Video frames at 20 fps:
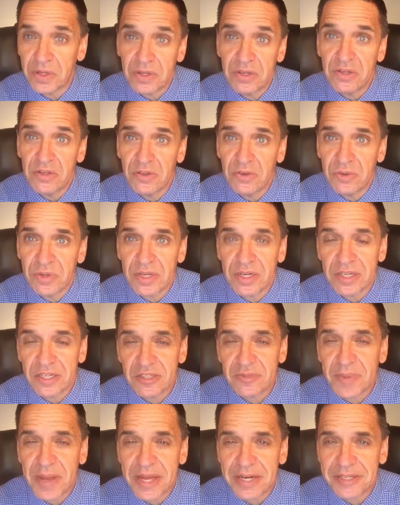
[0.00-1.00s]
you can
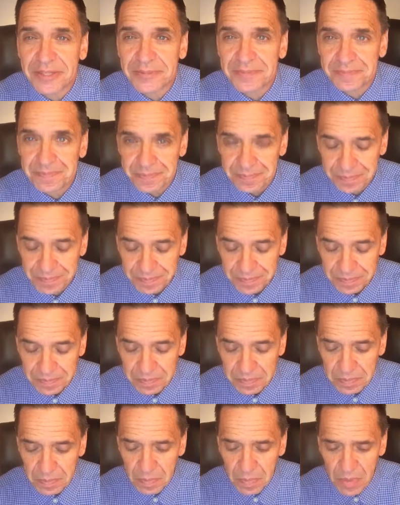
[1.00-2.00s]
expect.
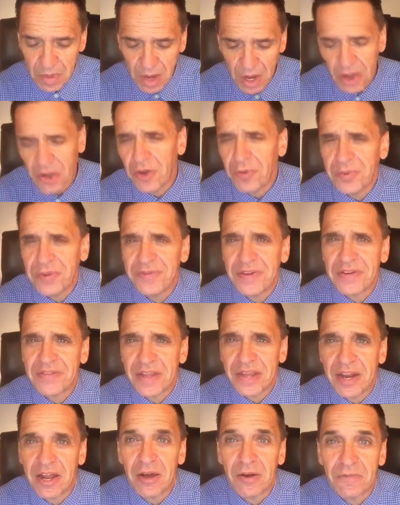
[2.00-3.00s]
I hope you found
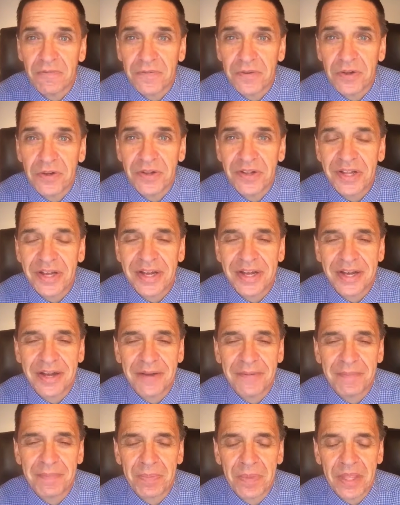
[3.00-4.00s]
that helpful,
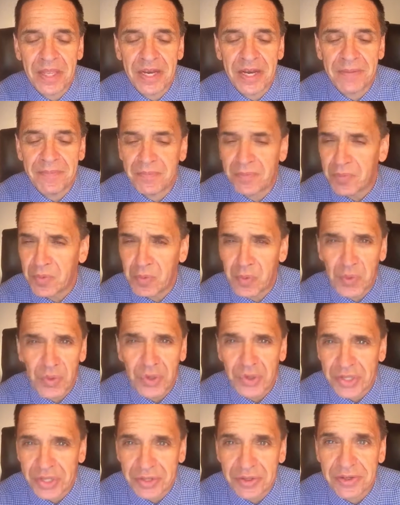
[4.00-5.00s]
and I'm
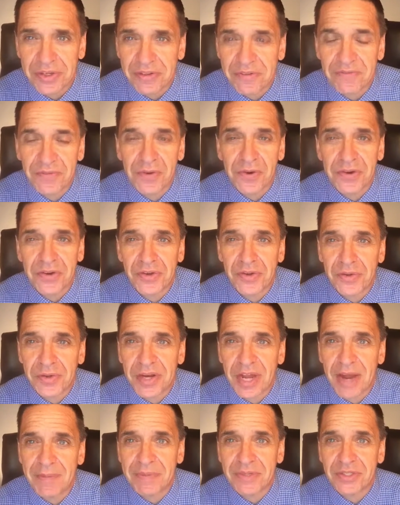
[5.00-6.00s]
really looking forward to an
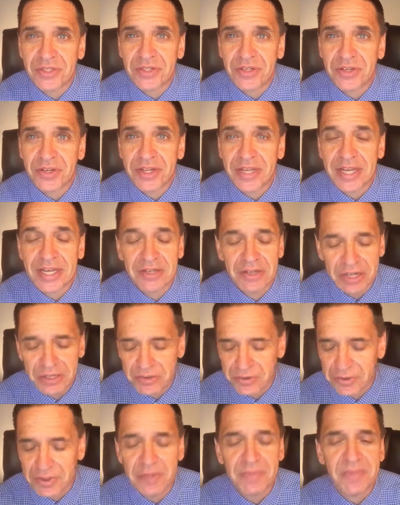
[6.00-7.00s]
opportunity. I
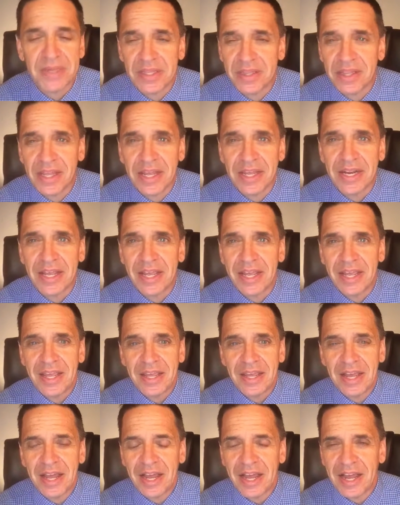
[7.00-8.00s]
truly mean that.
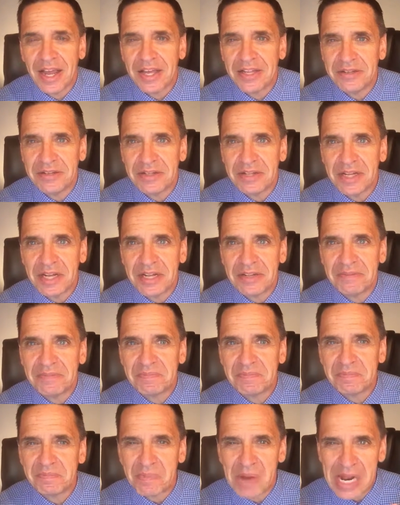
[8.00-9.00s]
I
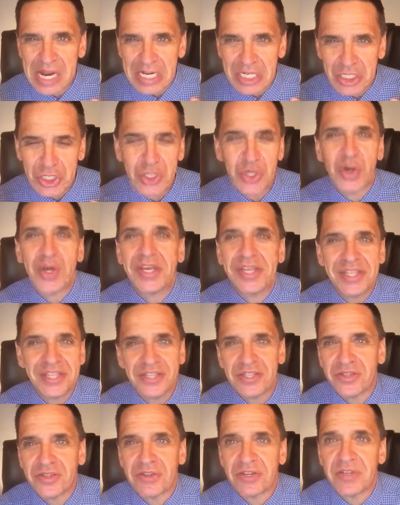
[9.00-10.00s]
enjoy
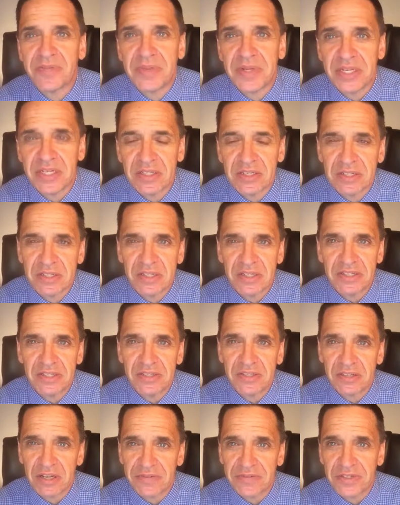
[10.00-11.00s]
these 30 minutes
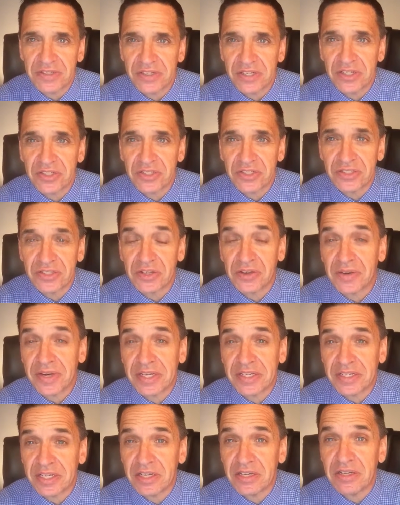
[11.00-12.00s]
discovery sessions a
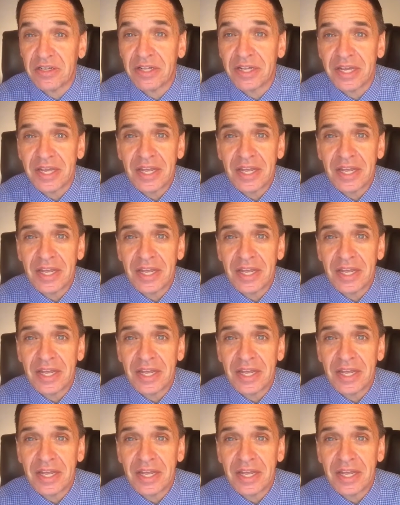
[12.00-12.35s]
great deal,